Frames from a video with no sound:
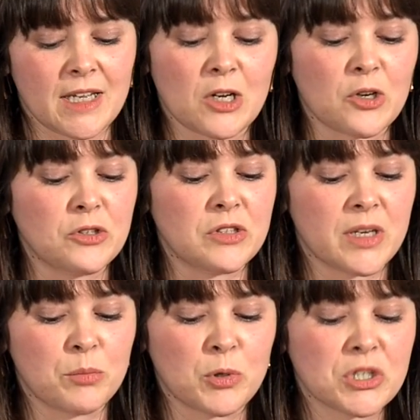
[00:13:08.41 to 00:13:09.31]
include
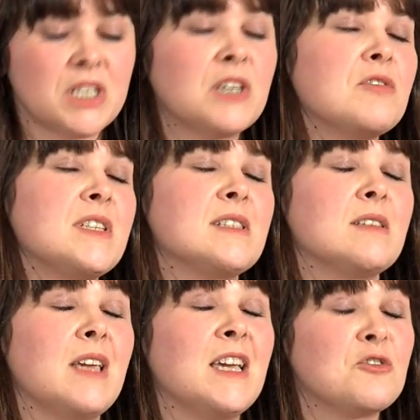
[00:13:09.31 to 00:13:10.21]
that abortion
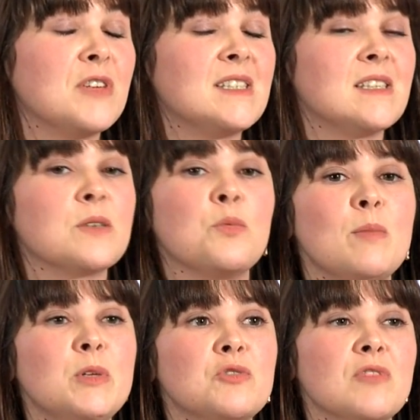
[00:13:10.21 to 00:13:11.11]
increases a
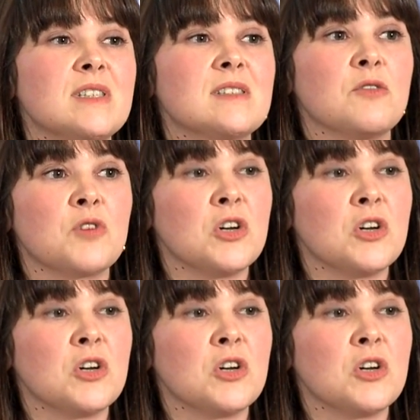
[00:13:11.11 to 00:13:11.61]
woman's risk of